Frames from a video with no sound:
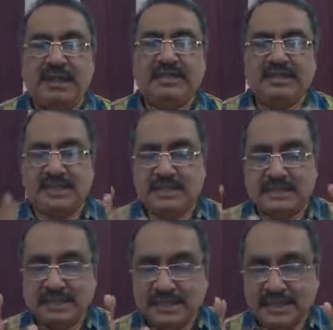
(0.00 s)
It's
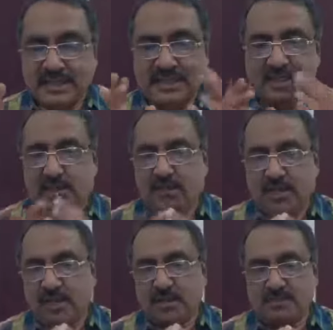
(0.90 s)
a written
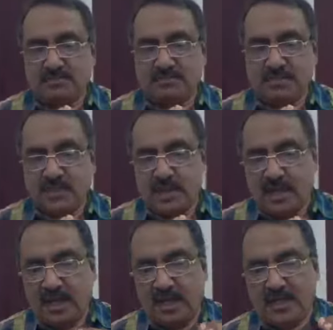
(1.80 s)
document,
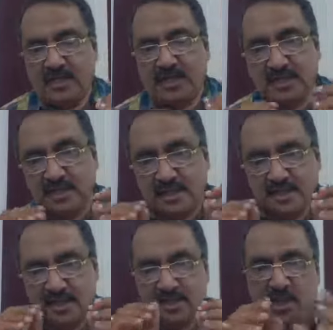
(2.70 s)
and
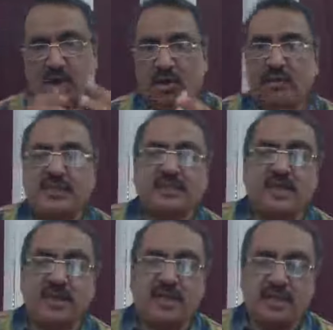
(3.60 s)
the documents
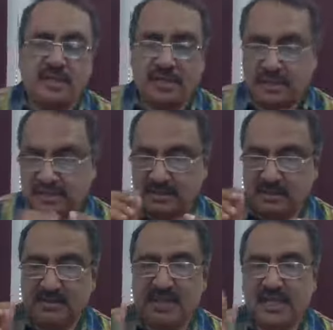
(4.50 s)
are
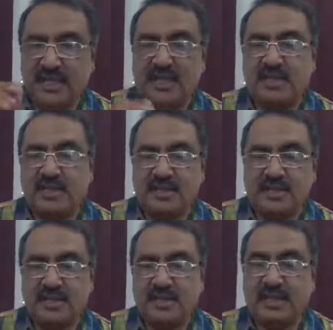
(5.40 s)
being
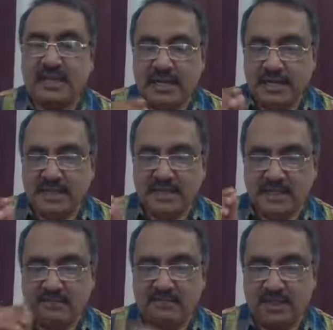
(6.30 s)
written in
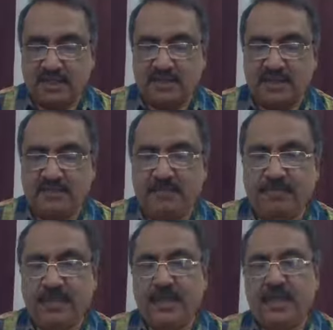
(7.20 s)
letters and words.
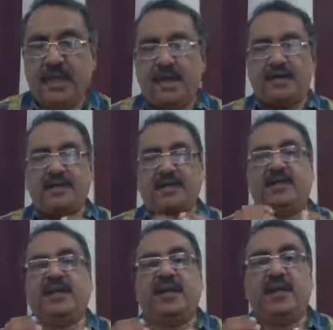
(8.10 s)
And
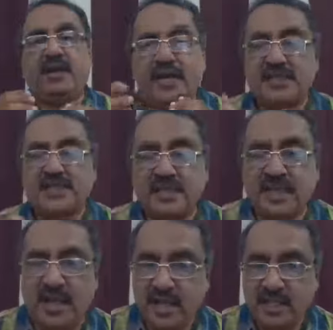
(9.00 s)
in
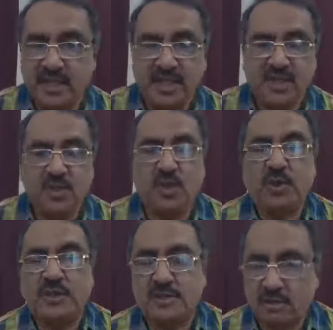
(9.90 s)
case anything
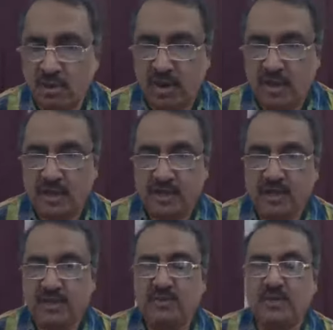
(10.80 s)
goes wrong,
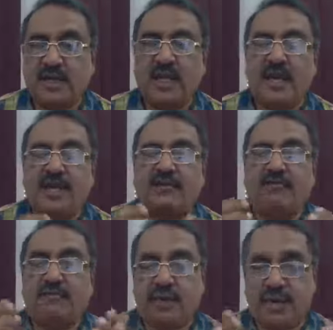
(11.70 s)
you
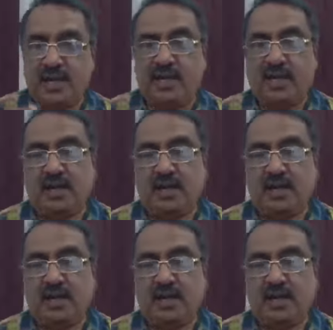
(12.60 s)
can file